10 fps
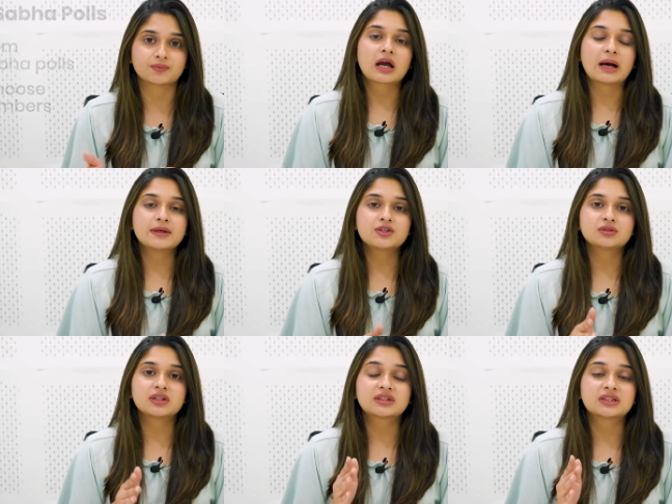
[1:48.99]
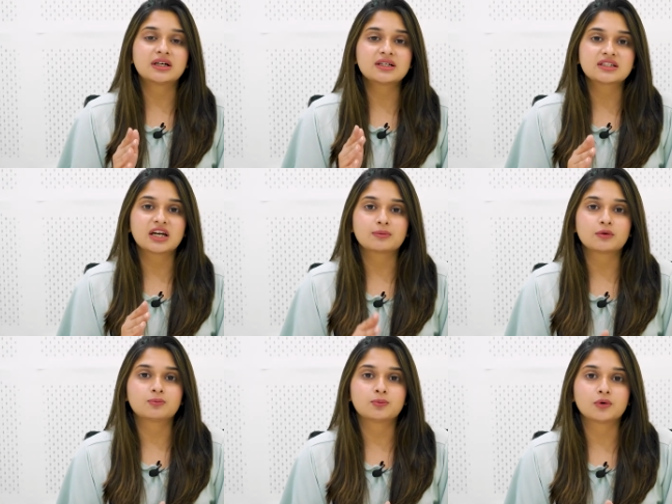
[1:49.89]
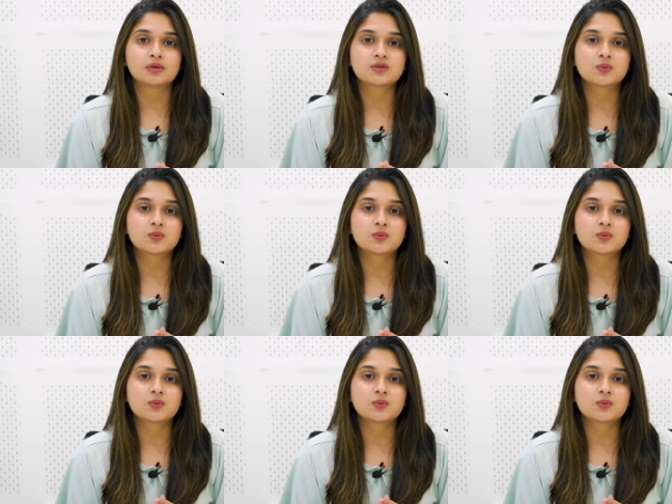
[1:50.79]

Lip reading: Coming to the third type of polls,